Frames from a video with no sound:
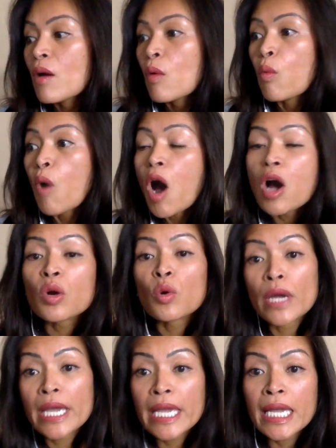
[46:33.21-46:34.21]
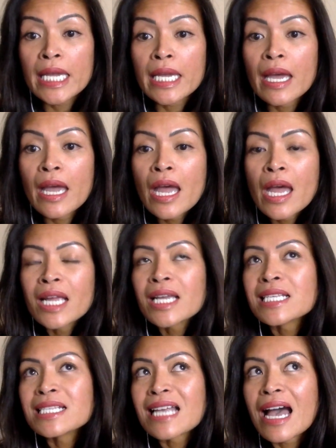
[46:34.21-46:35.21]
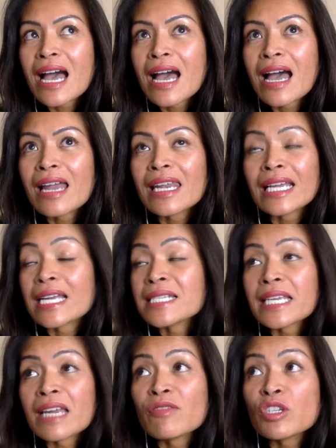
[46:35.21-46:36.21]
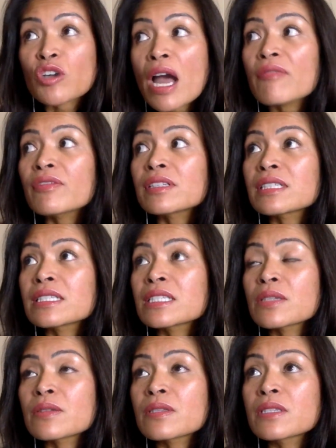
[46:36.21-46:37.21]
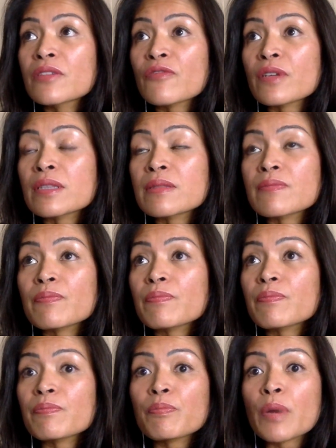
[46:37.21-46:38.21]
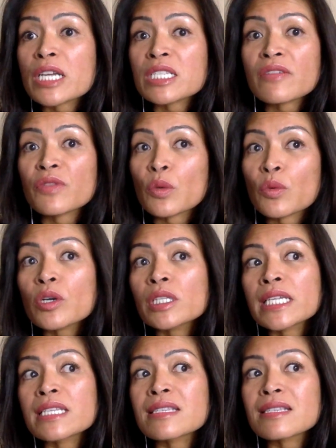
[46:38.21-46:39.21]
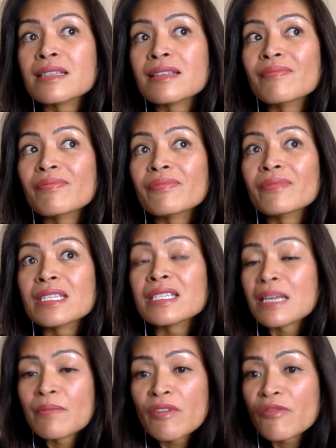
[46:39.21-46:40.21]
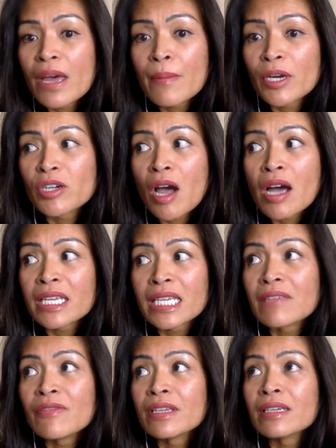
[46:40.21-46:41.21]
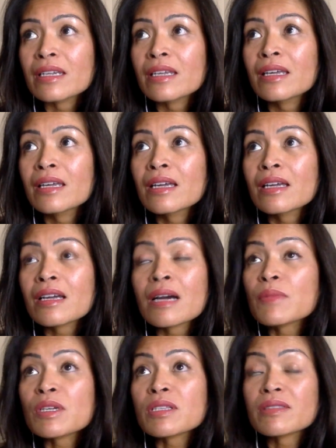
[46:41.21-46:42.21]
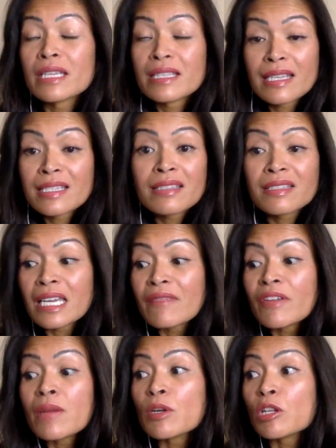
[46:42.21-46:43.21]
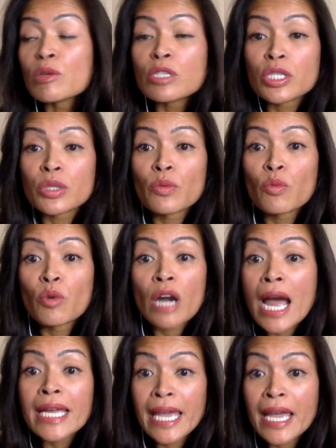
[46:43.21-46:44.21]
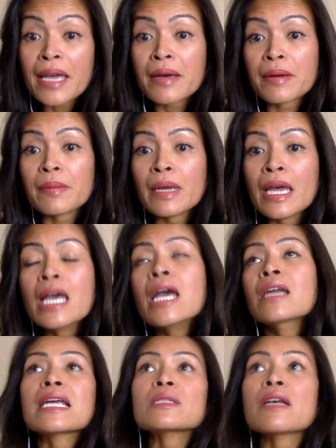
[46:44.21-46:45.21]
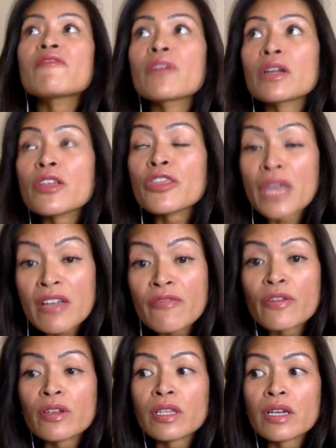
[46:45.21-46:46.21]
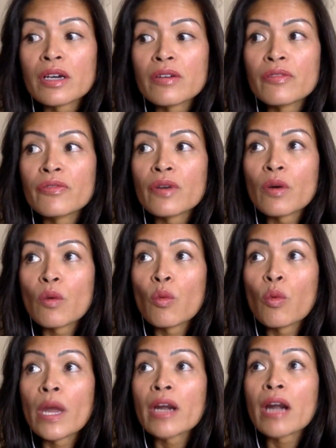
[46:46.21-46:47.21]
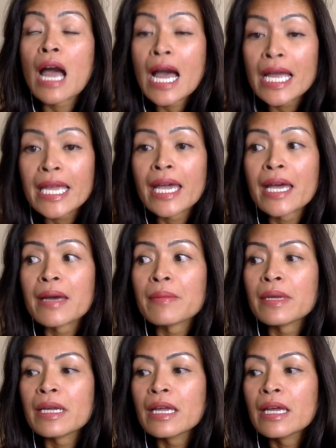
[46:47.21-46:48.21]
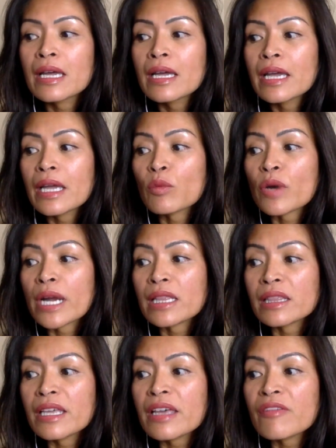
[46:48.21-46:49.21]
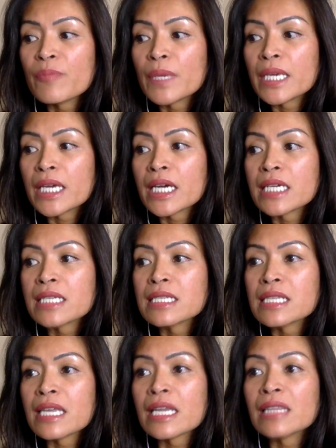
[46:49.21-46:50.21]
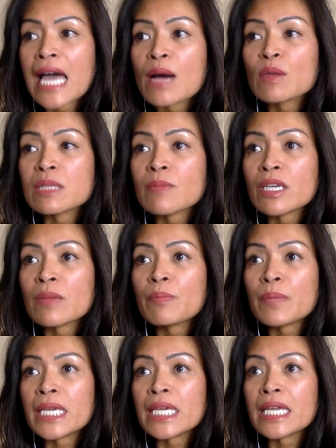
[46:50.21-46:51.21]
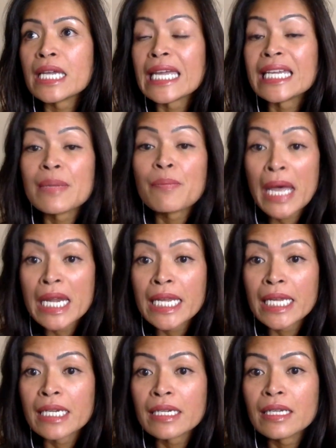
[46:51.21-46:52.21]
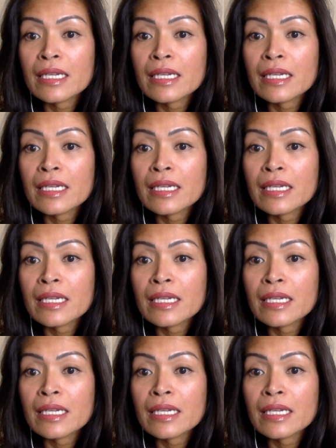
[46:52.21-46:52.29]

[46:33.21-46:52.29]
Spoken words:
walkway, because like I said, I've traveled to different parts of the world, and some of them are not even it's not even come close to where I am. Now, so I'm very thankful of where I am and where I live, because it allows me to be independent,